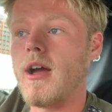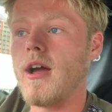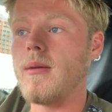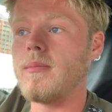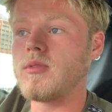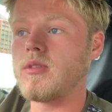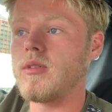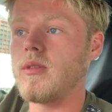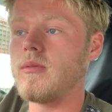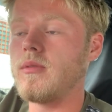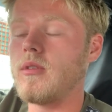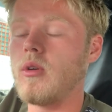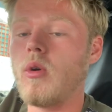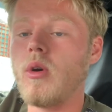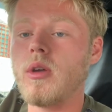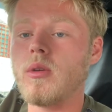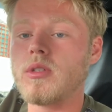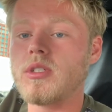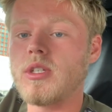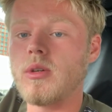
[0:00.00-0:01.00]
so that the
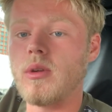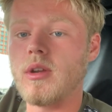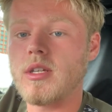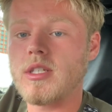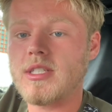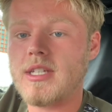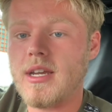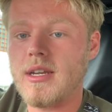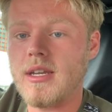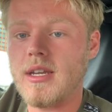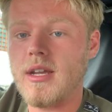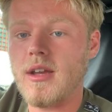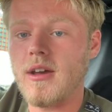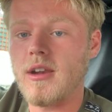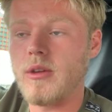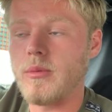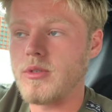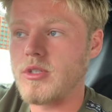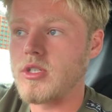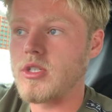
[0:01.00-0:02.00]
oil still looks sandy
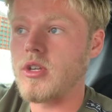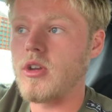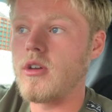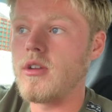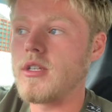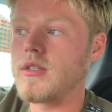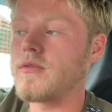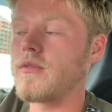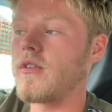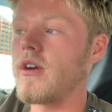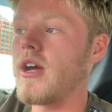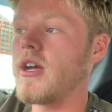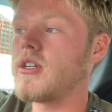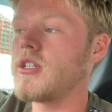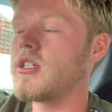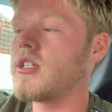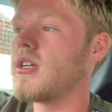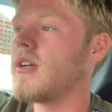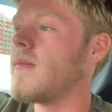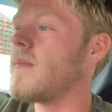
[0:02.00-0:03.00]
colour, which is good, it's
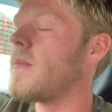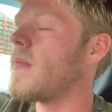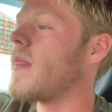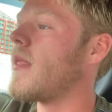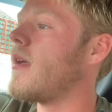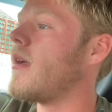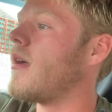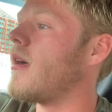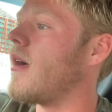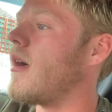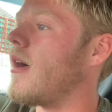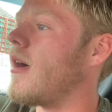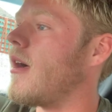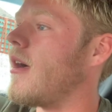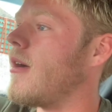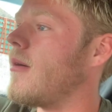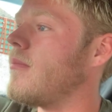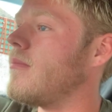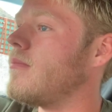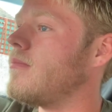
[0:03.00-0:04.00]
fresh.
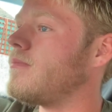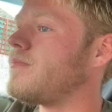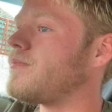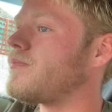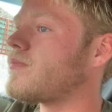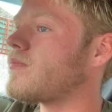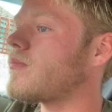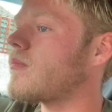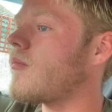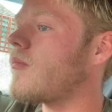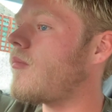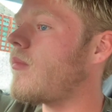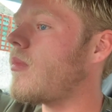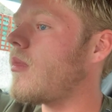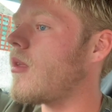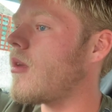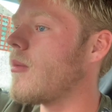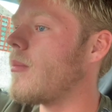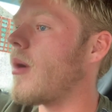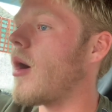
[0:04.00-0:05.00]

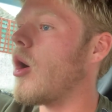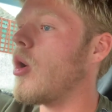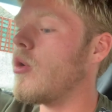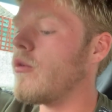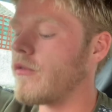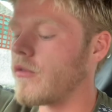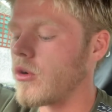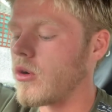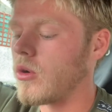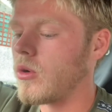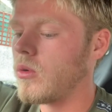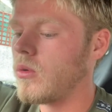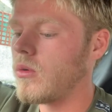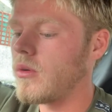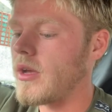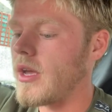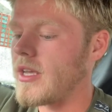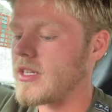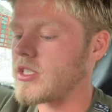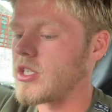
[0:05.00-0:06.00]
But overall,
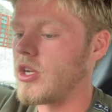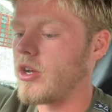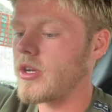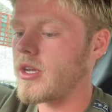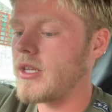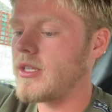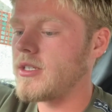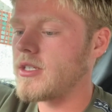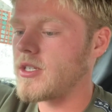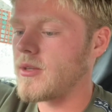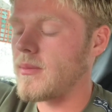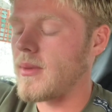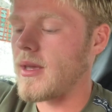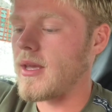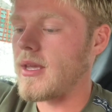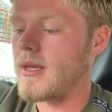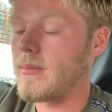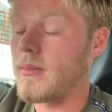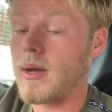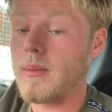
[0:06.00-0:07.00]
it's looking to
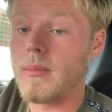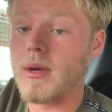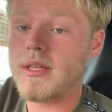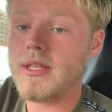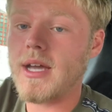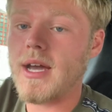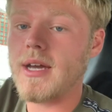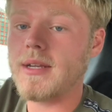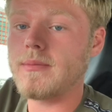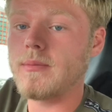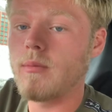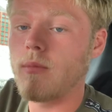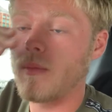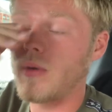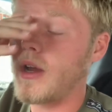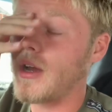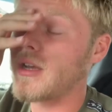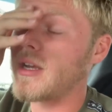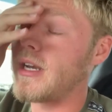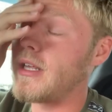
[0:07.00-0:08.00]
me, my dad,
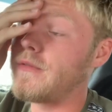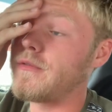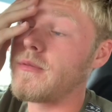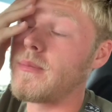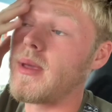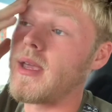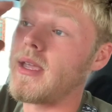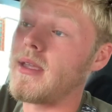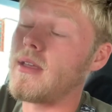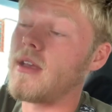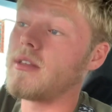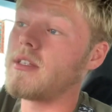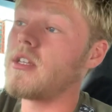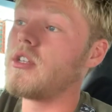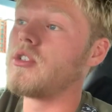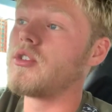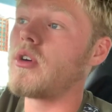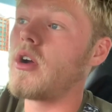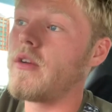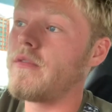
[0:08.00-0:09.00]
luckily for me, I
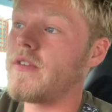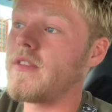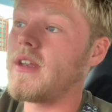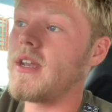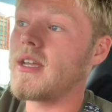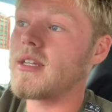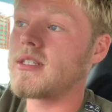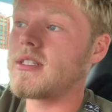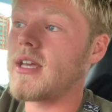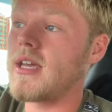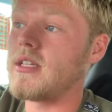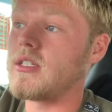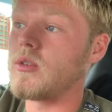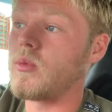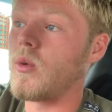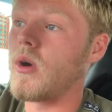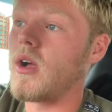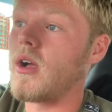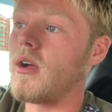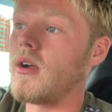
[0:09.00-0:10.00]
didn't drive it the next day to
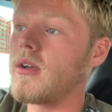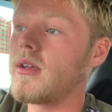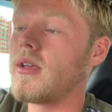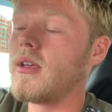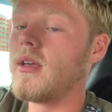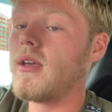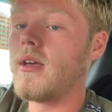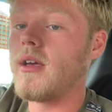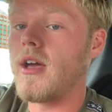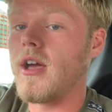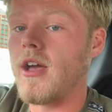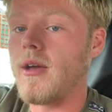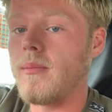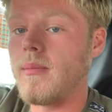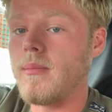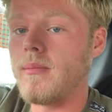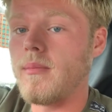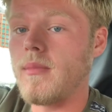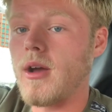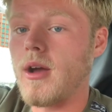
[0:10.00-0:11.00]
work.
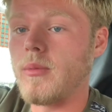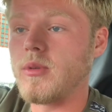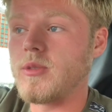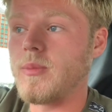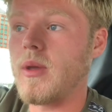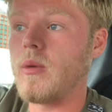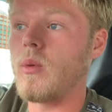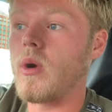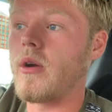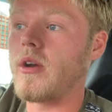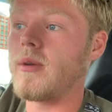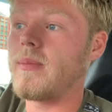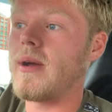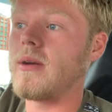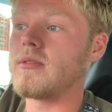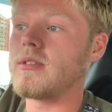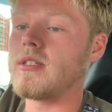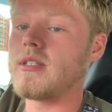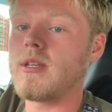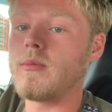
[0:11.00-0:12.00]
I was a bit worried
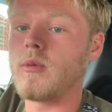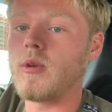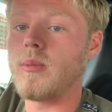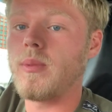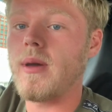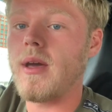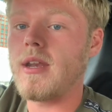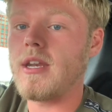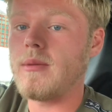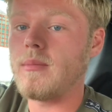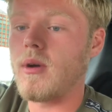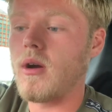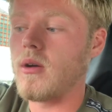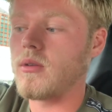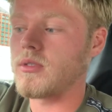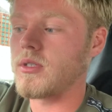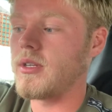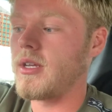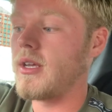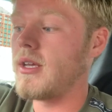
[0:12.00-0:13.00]
about it, didn't want to put any
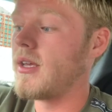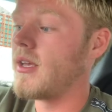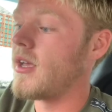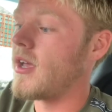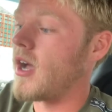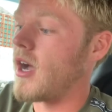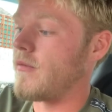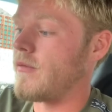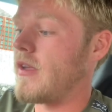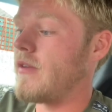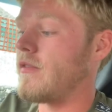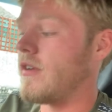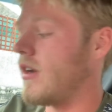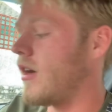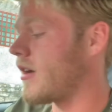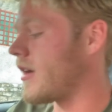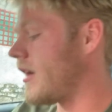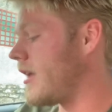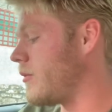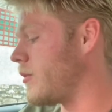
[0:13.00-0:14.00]
miles on it. I've even,
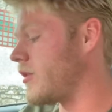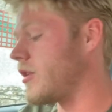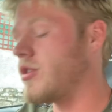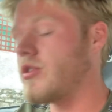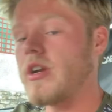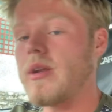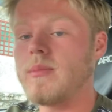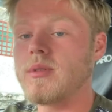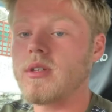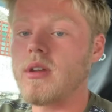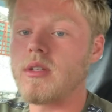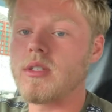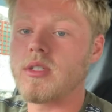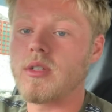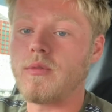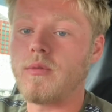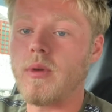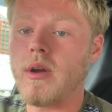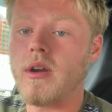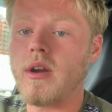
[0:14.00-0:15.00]
luckily with the DreamScience
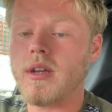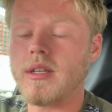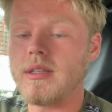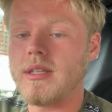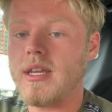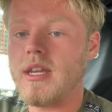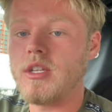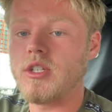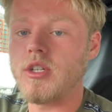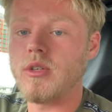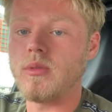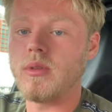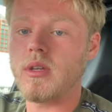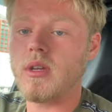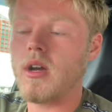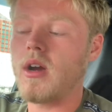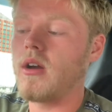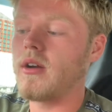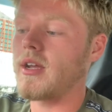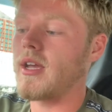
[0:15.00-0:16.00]
software, I can detune the
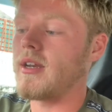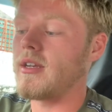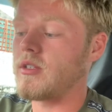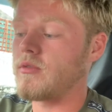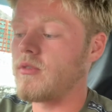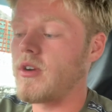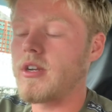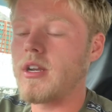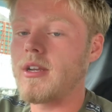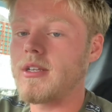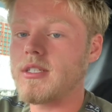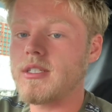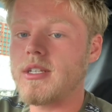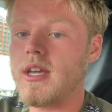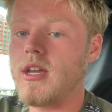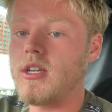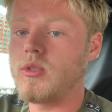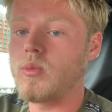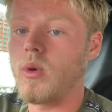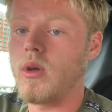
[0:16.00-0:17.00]
car again. It's running a
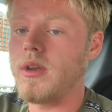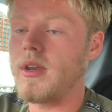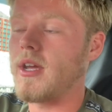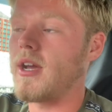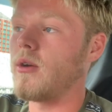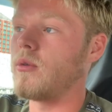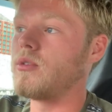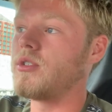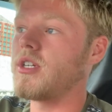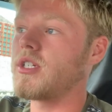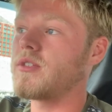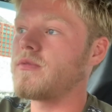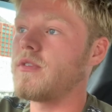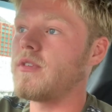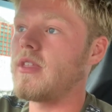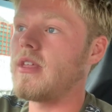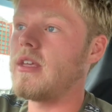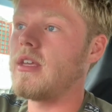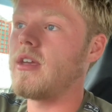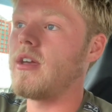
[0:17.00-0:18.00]
stage 1 now, just for
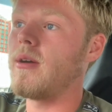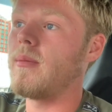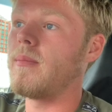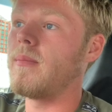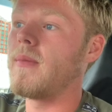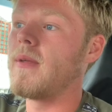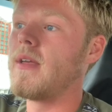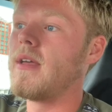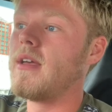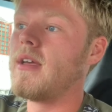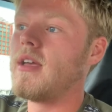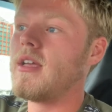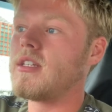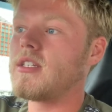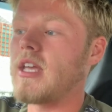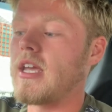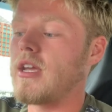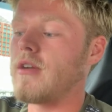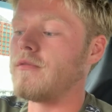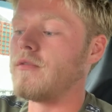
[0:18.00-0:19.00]
the
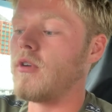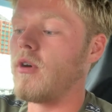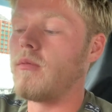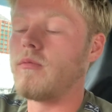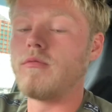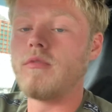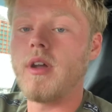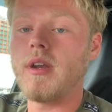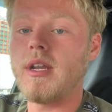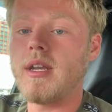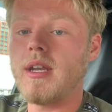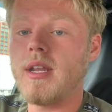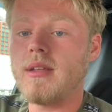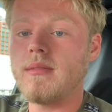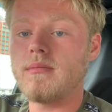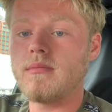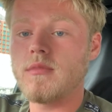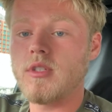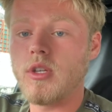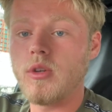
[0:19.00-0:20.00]
sake of not running it
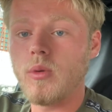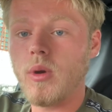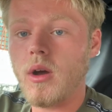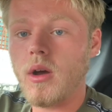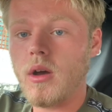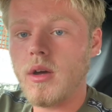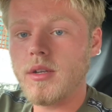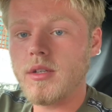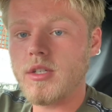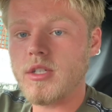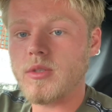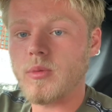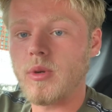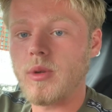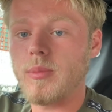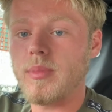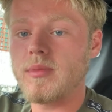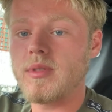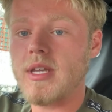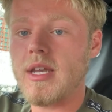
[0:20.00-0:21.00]
too hard. Just
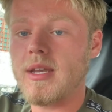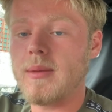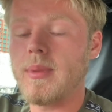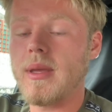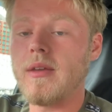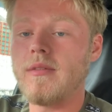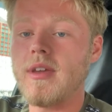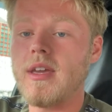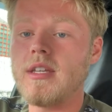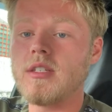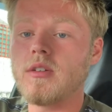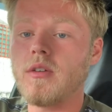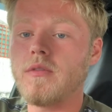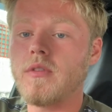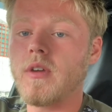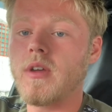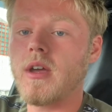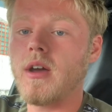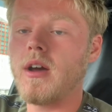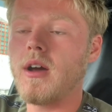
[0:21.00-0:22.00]
want to take a bit of ease off
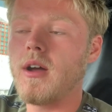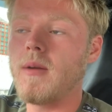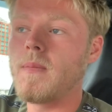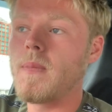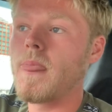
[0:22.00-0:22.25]
the car.